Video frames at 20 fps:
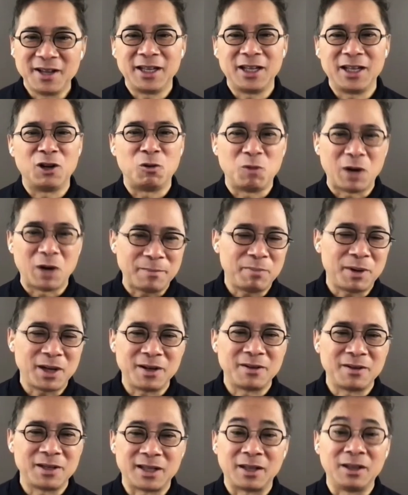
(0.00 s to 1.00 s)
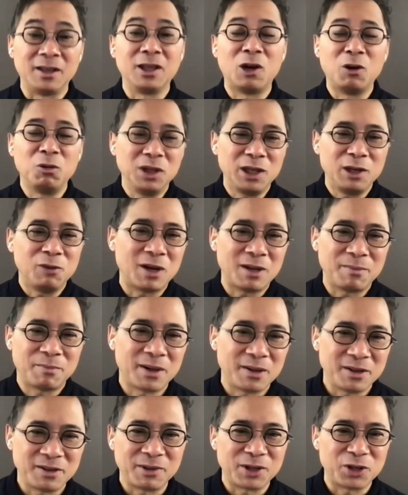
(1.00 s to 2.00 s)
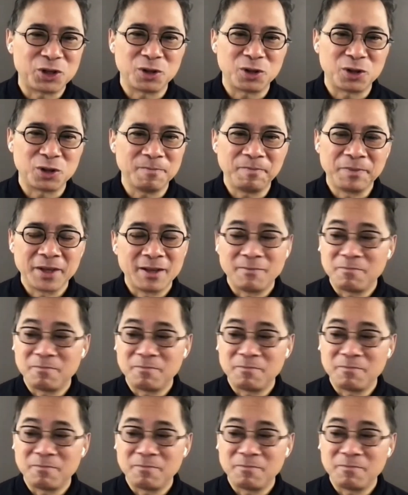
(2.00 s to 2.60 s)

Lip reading: You know, the lowly white button mushroom